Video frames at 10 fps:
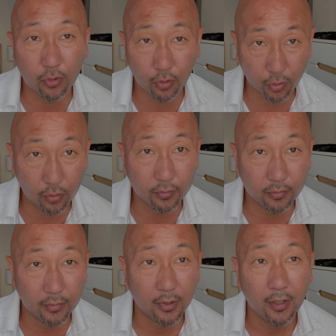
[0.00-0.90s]
to you
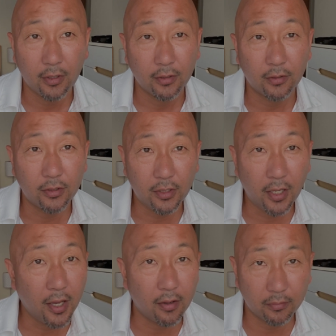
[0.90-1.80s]
to see
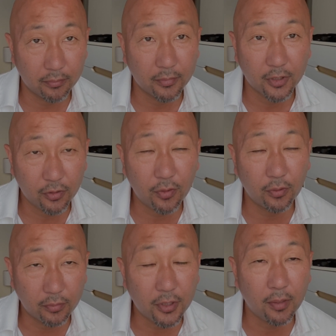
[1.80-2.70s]
how
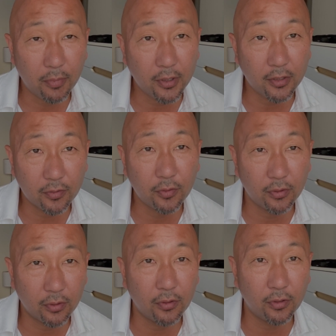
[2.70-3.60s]
still Japanese
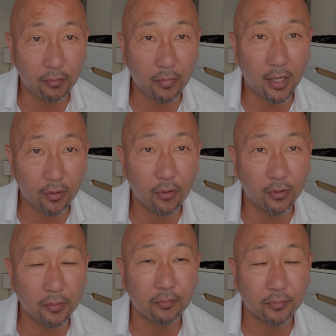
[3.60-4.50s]
food good in
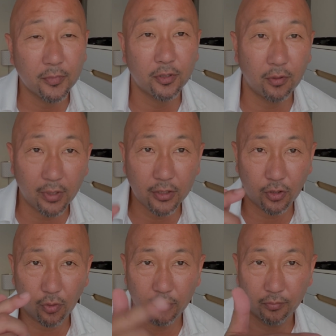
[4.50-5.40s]
Bangkok. So let's go.